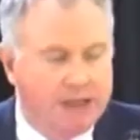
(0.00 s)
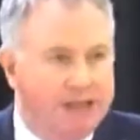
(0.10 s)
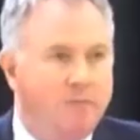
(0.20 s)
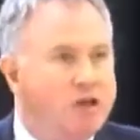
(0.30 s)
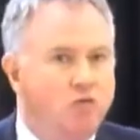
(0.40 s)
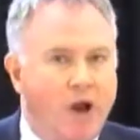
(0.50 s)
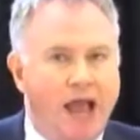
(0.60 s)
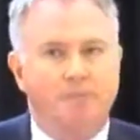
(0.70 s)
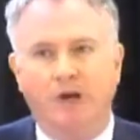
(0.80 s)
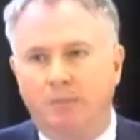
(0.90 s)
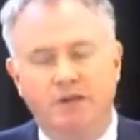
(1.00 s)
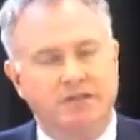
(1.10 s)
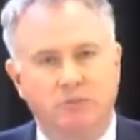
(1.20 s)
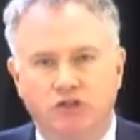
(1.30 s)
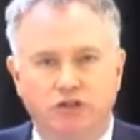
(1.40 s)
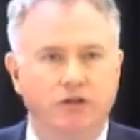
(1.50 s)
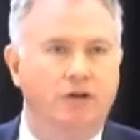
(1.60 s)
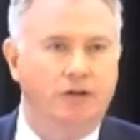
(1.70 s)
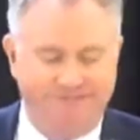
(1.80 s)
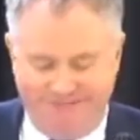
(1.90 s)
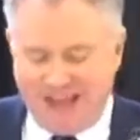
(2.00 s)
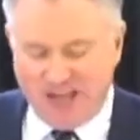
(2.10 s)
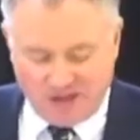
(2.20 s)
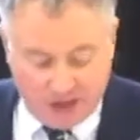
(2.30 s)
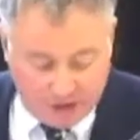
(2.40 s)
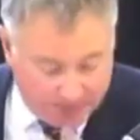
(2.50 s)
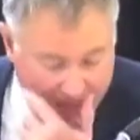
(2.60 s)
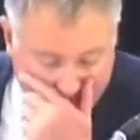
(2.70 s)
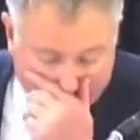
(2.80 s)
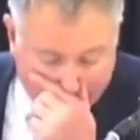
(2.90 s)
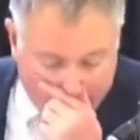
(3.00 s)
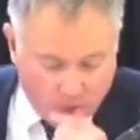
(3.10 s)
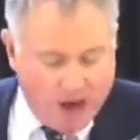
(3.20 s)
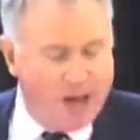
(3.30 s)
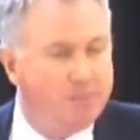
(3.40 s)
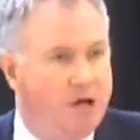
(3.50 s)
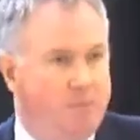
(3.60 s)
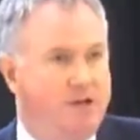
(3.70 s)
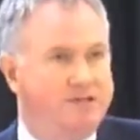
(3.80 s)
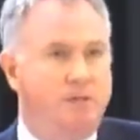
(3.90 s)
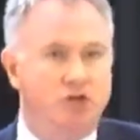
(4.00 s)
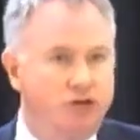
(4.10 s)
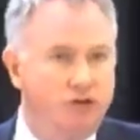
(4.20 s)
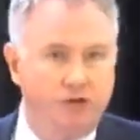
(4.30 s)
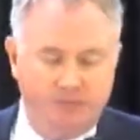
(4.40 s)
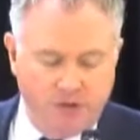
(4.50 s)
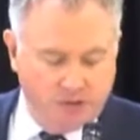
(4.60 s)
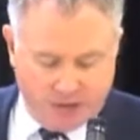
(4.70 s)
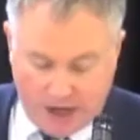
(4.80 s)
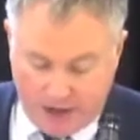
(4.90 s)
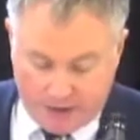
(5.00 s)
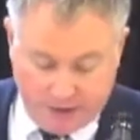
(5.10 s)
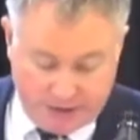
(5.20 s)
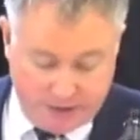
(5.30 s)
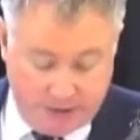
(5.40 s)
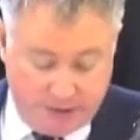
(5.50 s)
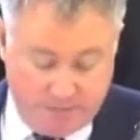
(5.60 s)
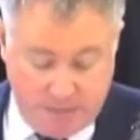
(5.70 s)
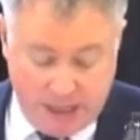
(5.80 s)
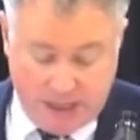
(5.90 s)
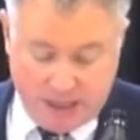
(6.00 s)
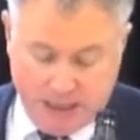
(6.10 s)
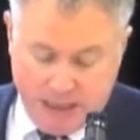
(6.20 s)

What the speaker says: Let me wrap up, because I'm sure you're, thank you. Let me wrap up, because I'm sure you're tired of listening to me.